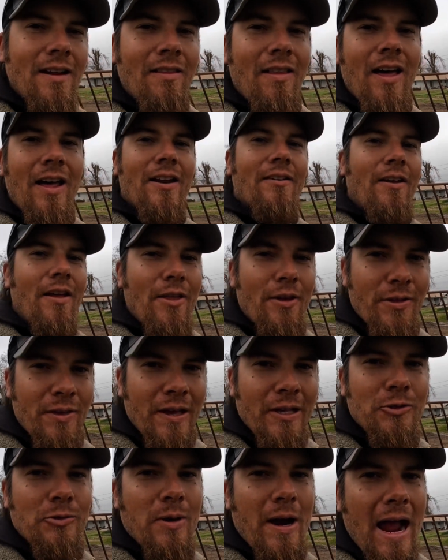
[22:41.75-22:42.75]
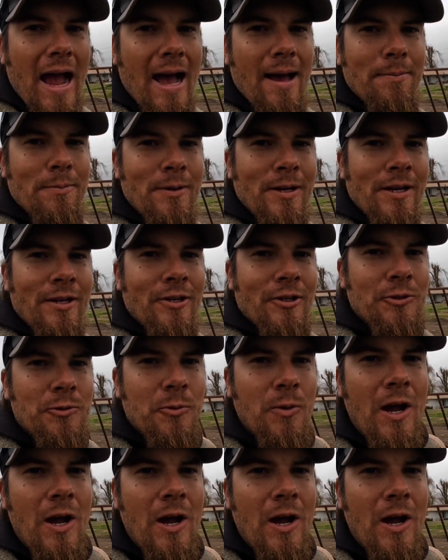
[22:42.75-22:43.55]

a lot of other things were happening as